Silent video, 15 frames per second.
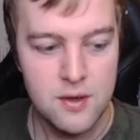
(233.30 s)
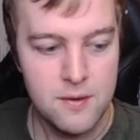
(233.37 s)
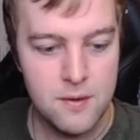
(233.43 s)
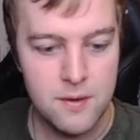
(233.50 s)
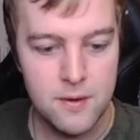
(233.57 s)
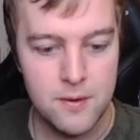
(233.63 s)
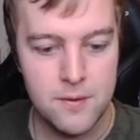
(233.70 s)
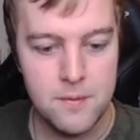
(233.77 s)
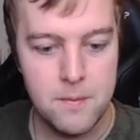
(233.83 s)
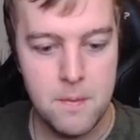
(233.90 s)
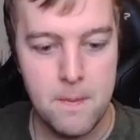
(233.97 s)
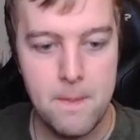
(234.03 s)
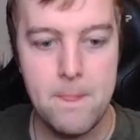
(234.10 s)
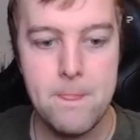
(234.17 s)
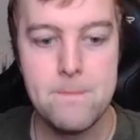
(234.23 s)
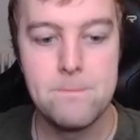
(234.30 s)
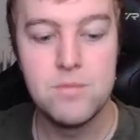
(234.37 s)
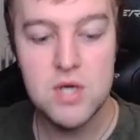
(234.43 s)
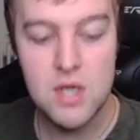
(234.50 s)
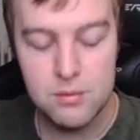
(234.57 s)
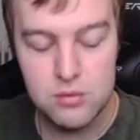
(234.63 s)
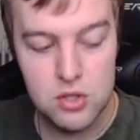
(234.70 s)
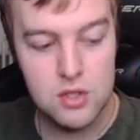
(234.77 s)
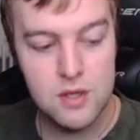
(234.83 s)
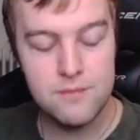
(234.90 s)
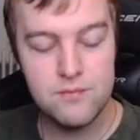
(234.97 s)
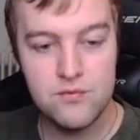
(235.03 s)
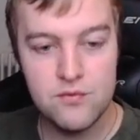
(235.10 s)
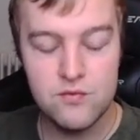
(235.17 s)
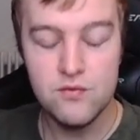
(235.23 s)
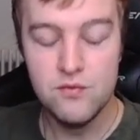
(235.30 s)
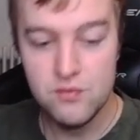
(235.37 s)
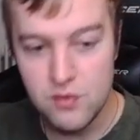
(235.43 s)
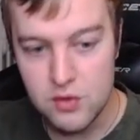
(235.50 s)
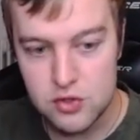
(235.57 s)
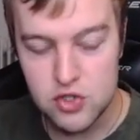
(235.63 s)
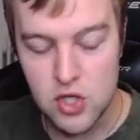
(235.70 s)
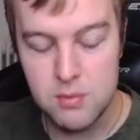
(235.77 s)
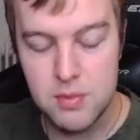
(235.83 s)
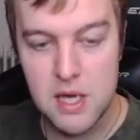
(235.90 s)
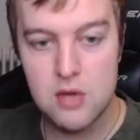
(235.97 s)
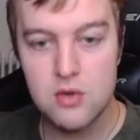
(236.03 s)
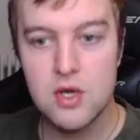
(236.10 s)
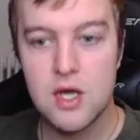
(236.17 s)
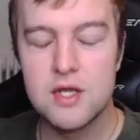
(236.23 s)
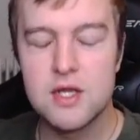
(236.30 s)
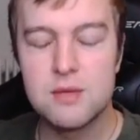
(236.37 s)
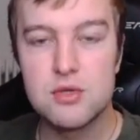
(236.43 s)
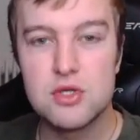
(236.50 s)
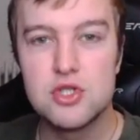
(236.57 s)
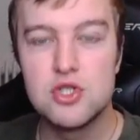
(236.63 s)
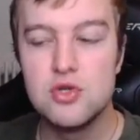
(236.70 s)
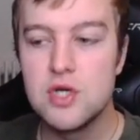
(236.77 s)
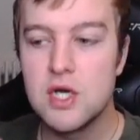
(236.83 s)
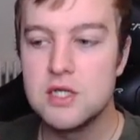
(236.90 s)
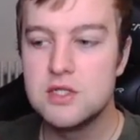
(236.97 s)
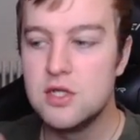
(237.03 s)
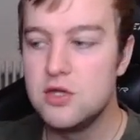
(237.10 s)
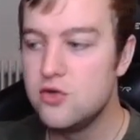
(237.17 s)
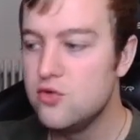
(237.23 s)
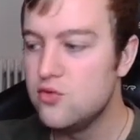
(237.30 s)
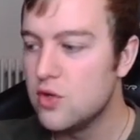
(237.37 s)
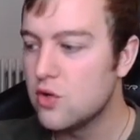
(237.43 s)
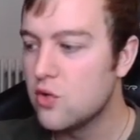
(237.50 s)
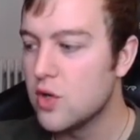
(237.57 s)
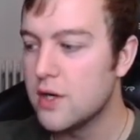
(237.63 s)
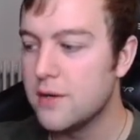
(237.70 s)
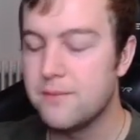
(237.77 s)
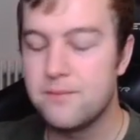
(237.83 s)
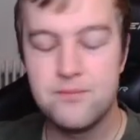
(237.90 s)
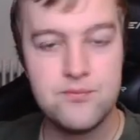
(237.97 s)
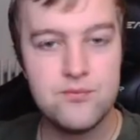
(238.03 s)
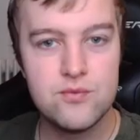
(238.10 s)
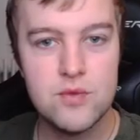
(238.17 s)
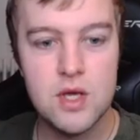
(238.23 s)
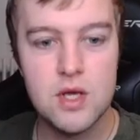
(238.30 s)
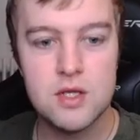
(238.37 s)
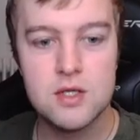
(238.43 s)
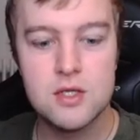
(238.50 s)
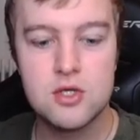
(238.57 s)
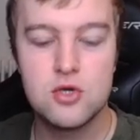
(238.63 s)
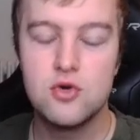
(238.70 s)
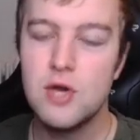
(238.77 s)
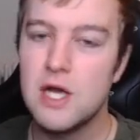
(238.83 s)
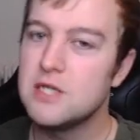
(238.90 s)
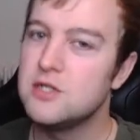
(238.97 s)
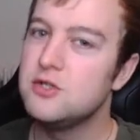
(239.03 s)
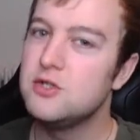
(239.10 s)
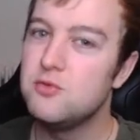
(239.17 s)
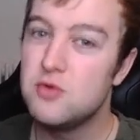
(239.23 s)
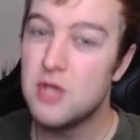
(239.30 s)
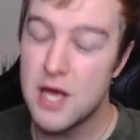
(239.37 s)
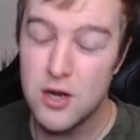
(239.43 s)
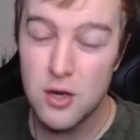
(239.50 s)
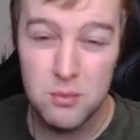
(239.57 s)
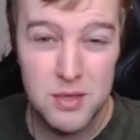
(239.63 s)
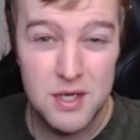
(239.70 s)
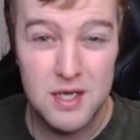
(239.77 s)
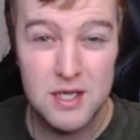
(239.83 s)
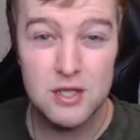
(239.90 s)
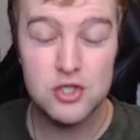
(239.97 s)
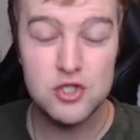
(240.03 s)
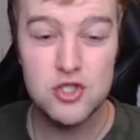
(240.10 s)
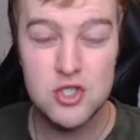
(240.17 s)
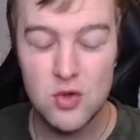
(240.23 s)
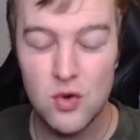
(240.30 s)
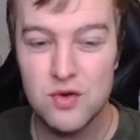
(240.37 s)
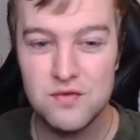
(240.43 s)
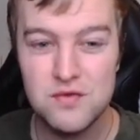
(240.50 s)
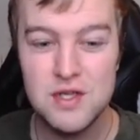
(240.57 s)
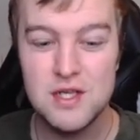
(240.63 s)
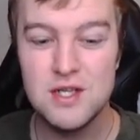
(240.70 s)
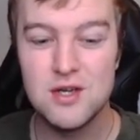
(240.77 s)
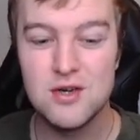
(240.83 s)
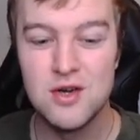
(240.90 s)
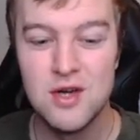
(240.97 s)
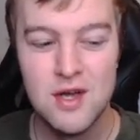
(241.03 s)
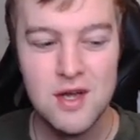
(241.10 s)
But I'm gonna jump out, and then I'm gonna show you guys the loot real quick. It could actually end up being a short video.